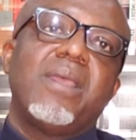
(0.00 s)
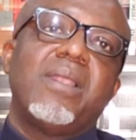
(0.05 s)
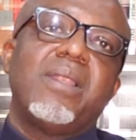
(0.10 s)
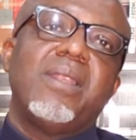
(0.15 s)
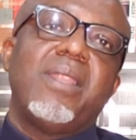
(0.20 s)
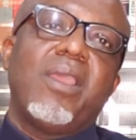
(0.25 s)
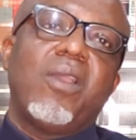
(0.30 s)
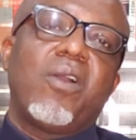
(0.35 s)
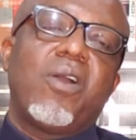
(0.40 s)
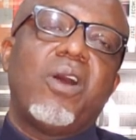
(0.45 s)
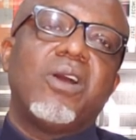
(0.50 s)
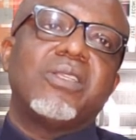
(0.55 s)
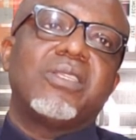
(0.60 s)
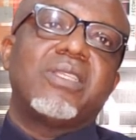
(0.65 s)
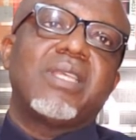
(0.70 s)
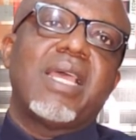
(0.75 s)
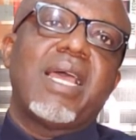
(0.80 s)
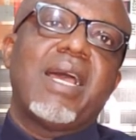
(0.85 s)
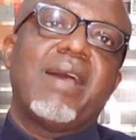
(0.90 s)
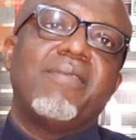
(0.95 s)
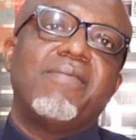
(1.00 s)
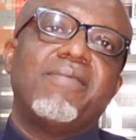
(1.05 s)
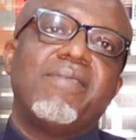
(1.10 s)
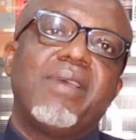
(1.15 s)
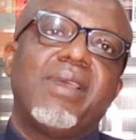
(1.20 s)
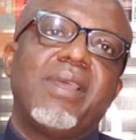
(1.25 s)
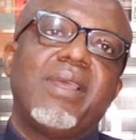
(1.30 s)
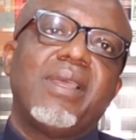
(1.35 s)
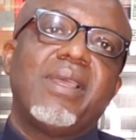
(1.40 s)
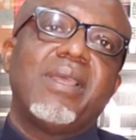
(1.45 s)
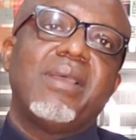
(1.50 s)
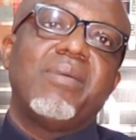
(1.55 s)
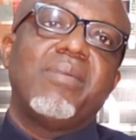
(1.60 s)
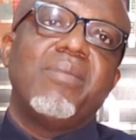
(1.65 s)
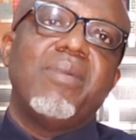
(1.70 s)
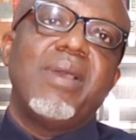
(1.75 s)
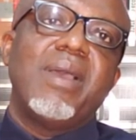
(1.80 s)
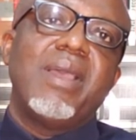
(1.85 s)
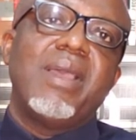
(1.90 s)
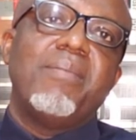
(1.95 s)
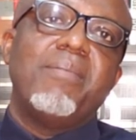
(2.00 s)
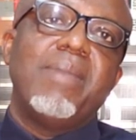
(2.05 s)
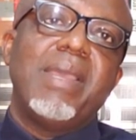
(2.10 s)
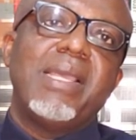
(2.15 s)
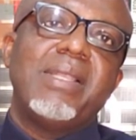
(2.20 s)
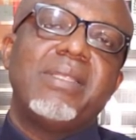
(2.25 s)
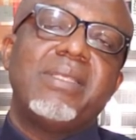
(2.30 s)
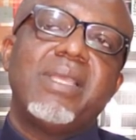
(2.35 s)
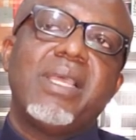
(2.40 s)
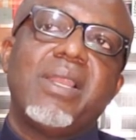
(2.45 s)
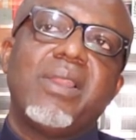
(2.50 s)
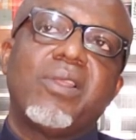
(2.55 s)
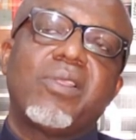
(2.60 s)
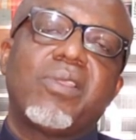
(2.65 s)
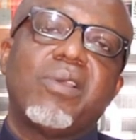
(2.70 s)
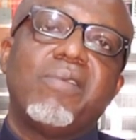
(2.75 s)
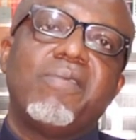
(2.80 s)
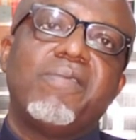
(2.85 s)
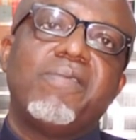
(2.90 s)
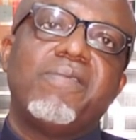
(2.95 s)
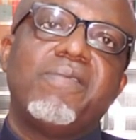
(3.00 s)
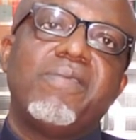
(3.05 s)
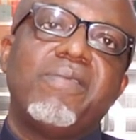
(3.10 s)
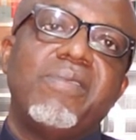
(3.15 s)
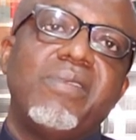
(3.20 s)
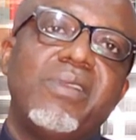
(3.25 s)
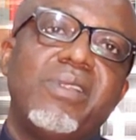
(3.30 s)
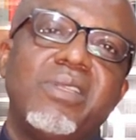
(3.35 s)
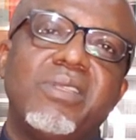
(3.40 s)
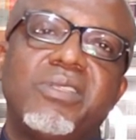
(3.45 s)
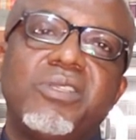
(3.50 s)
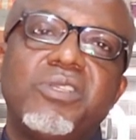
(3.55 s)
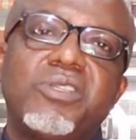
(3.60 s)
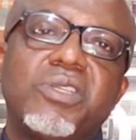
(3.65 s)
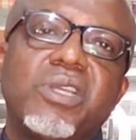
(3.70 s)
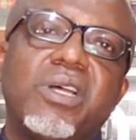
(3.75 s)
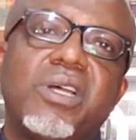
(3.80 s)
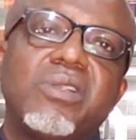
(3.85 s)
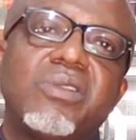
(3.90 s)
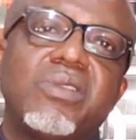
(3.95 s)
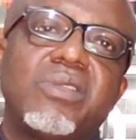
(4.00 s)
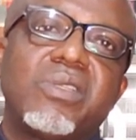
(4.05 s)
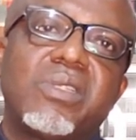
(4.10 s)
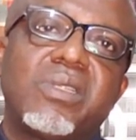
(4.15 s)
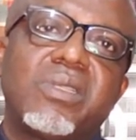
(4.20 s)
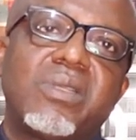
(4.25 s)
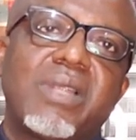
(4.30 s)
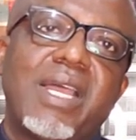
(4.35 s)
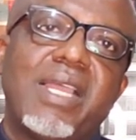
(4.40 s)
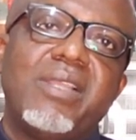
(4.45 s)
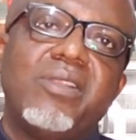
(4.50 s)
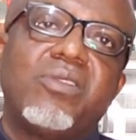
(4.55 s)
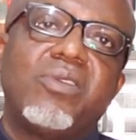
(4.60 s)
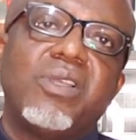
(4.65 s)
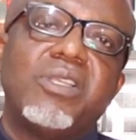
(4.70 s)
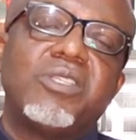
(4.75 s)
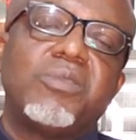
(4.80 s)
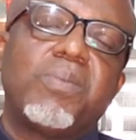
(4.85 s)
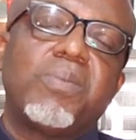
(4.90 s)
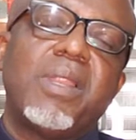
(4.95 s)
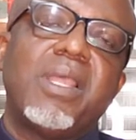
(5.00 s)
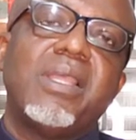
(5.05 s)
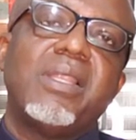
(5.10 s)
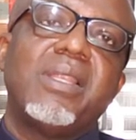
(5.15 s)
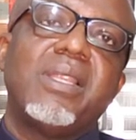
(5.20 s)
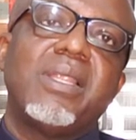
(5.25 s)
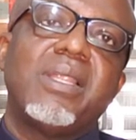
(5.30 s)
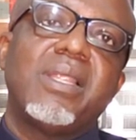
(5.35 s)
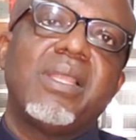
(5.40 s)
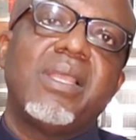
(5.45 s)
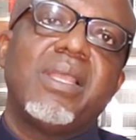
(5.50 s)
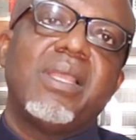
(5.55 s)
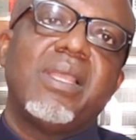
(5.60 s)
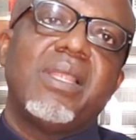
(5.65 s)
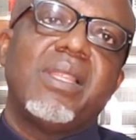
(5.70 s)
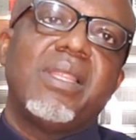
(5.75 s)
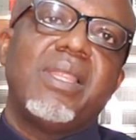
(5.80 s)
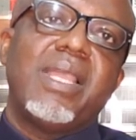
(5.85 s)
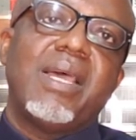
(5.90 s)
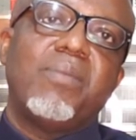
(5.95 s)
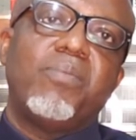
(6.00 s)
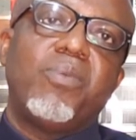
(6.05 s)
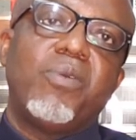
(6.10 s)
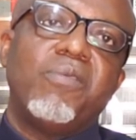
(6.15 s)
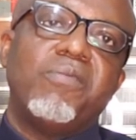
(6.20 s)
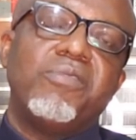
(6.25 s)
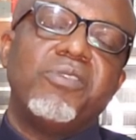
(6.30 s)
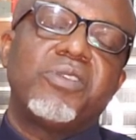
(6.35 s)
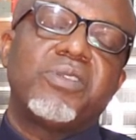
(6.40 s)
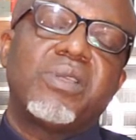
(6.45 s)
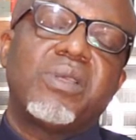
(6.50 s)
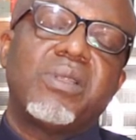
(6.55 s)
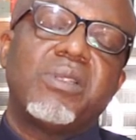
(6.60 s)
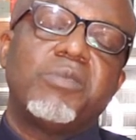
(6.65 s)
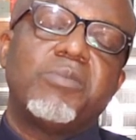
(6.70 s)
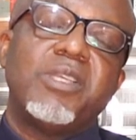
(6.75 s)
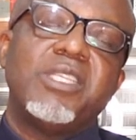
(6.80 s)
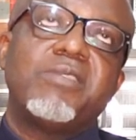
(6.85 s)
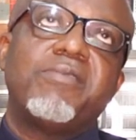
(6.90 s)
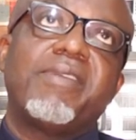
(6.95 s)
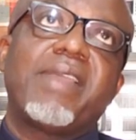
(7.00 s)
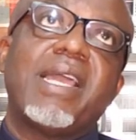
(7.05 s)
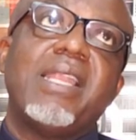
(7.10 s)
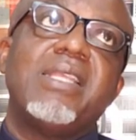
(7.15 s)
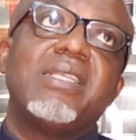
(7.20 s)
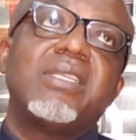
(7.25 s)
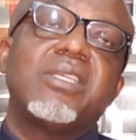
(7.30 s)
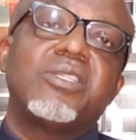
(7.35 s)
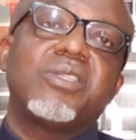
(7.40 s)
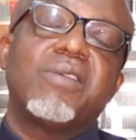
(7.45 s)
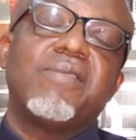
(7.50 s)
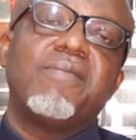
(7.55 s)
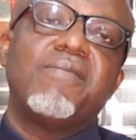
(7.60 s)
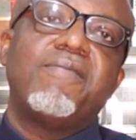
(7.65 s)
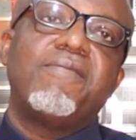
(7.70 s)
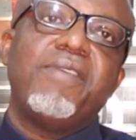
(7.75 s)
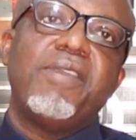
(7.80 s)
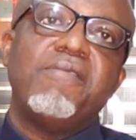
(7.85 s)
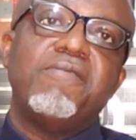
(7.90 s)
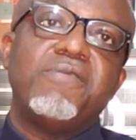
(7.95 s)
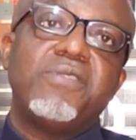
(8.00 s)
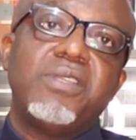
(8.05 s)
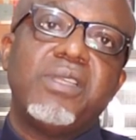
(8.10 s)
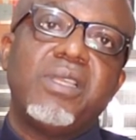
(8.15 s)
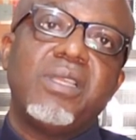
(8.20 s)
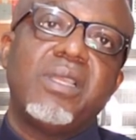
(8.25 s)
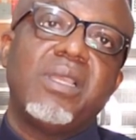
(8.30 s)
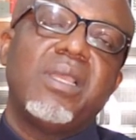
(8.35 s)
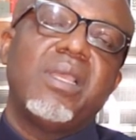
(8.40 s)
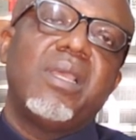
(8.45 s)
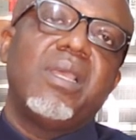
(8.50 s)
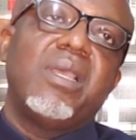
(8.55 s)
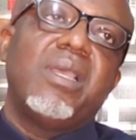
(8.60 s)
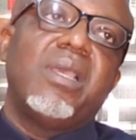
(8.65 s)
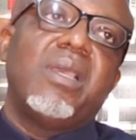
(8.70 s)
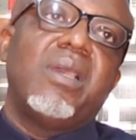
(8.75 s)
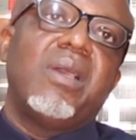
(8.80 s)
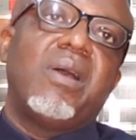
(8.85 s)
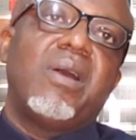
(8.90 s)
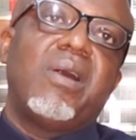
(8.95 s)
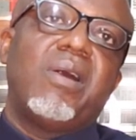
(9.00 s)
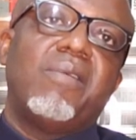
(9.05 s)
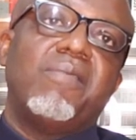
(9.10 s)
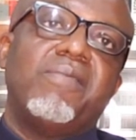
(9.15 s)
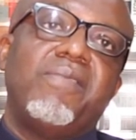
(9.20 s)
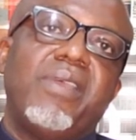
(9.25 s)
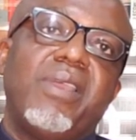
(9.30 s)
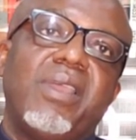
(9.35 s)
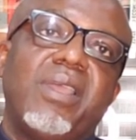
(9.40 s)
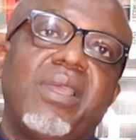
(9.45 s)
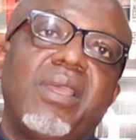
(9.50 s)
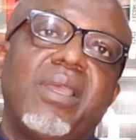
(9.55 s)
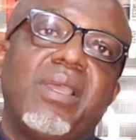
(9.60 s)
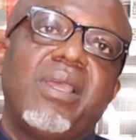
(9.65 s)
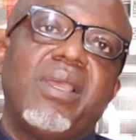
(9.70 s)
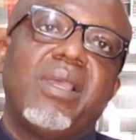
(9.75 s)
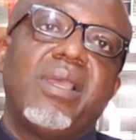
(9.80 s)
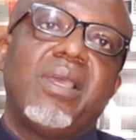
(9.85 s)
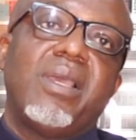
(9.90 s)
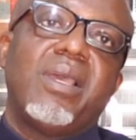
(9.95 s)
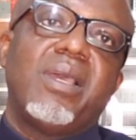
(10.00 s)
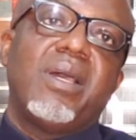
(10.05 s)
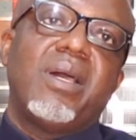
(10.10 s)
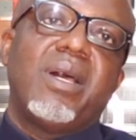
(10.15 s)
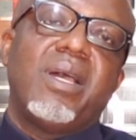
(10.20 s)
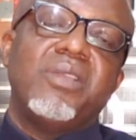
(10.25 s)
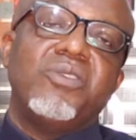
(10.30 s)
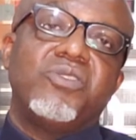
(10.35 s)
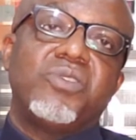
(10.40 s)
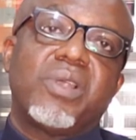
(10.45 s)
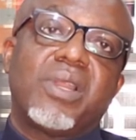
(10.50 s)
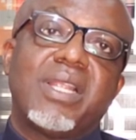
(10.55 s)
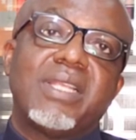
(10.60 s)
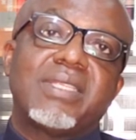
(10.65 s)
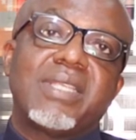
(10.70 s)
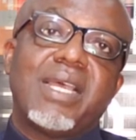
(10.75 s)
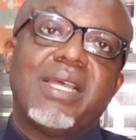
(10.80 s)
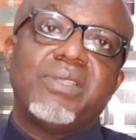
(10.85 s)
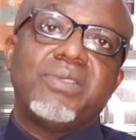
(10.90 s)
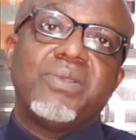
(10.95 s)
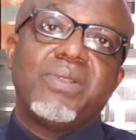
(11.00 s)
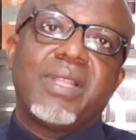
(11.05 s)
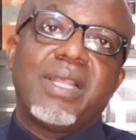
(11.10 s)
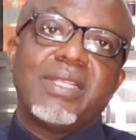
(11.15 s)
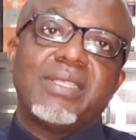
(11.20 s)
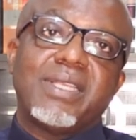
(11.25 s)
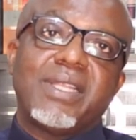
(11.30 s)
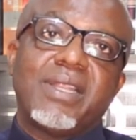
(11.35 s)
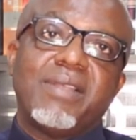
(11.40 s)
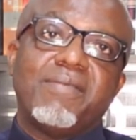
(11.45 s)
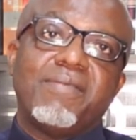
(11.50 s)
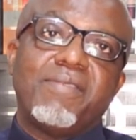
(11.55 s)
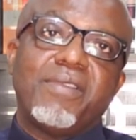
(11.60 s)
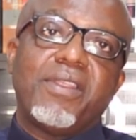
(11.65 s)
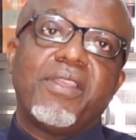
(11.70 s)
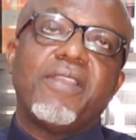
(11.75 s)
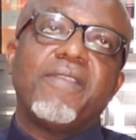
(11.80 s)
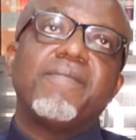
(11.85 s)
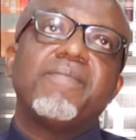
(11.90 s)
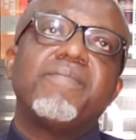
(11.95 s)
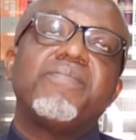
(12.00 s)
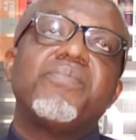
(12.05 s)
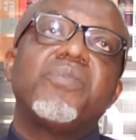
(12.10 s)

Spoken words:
the courts have made a lot of decisions trying to explain that provision, specifically Section 50 of the Insurance Act 2003.